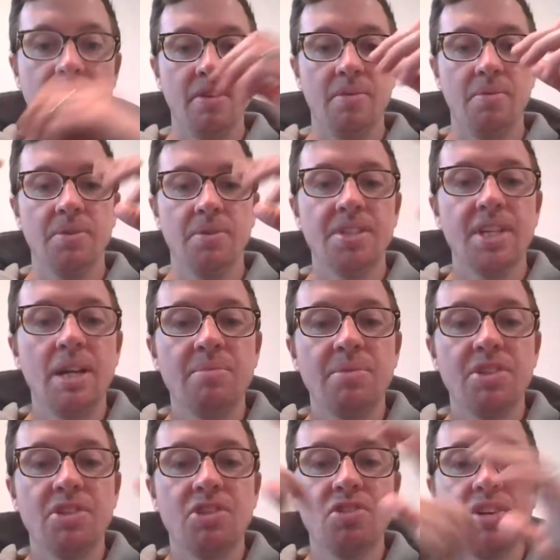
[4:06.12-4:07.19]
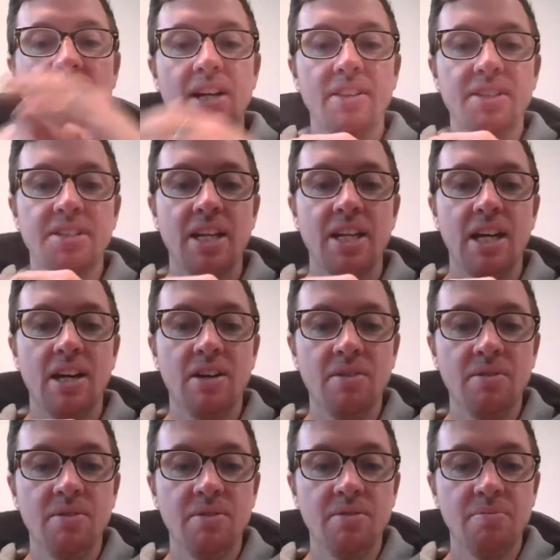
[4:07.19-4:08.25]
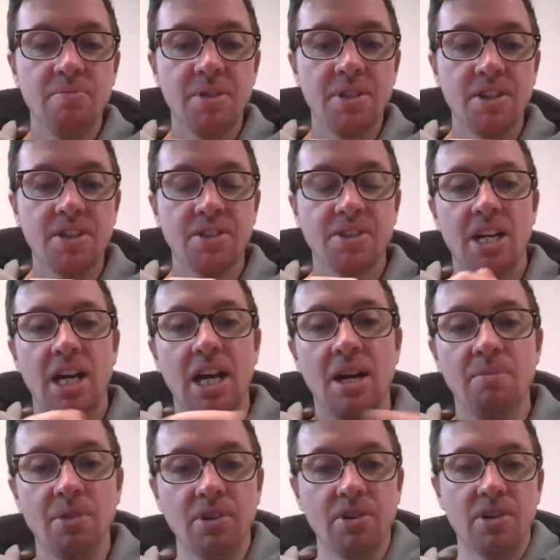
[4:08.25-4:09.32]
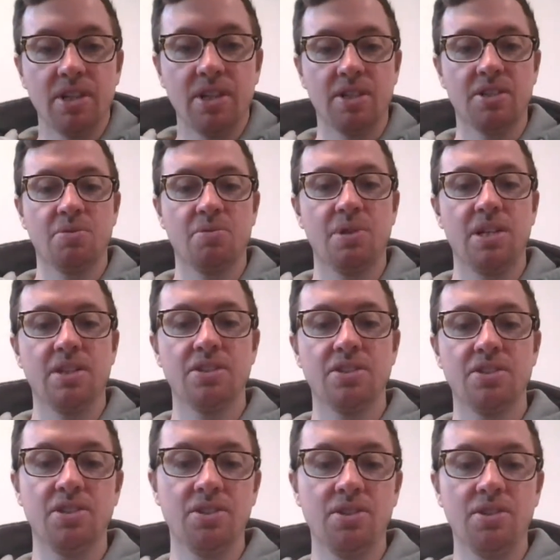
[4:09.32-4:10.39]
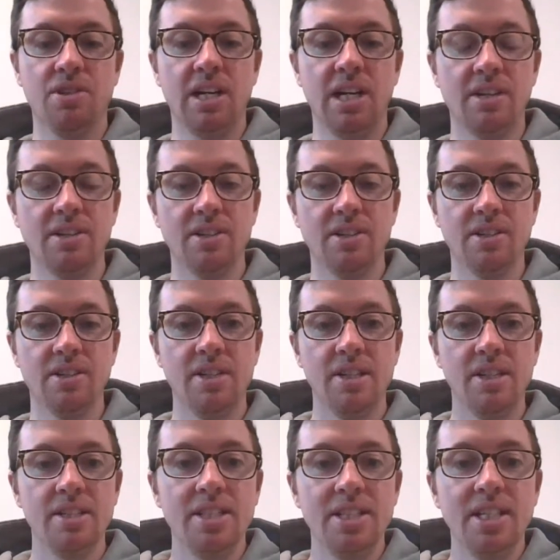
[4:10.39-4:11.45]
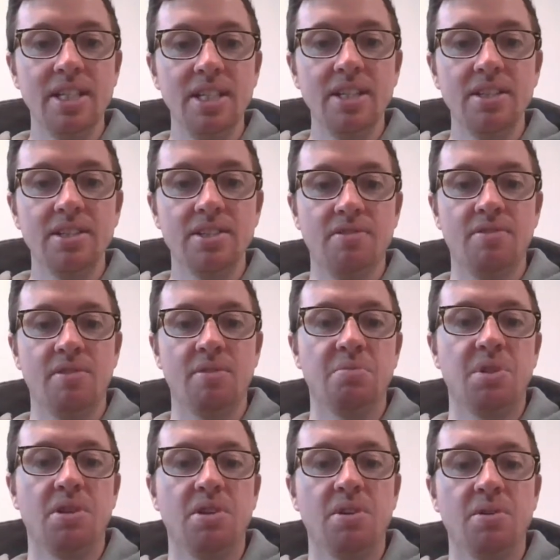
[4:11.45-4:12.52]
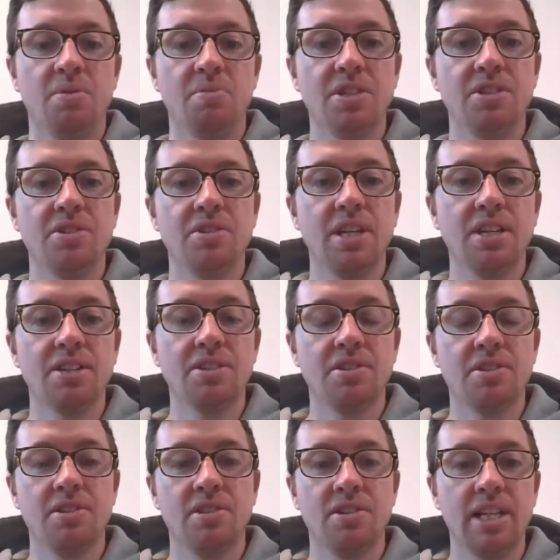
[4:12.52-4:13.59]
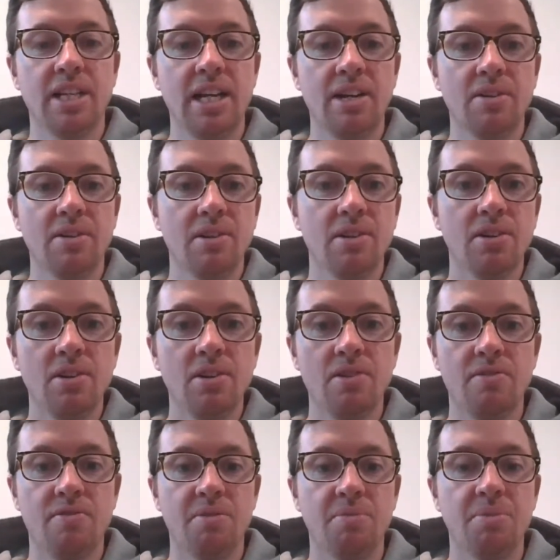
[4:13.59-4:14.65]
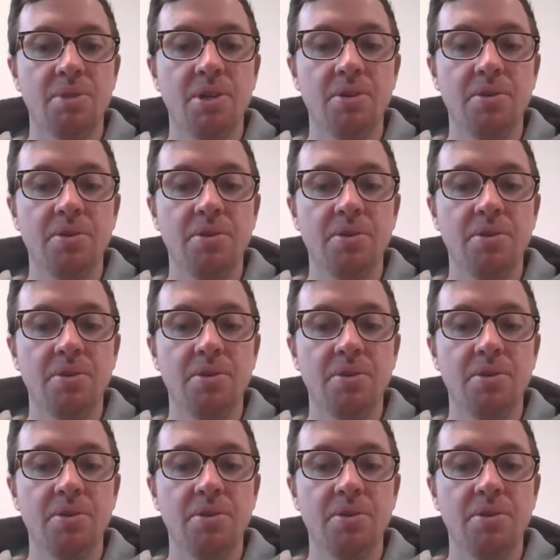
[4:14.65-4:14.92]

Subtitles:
Once again, I'm just trying this out because I'm learning as well as you how to teach from home as you guys are learning how to learn from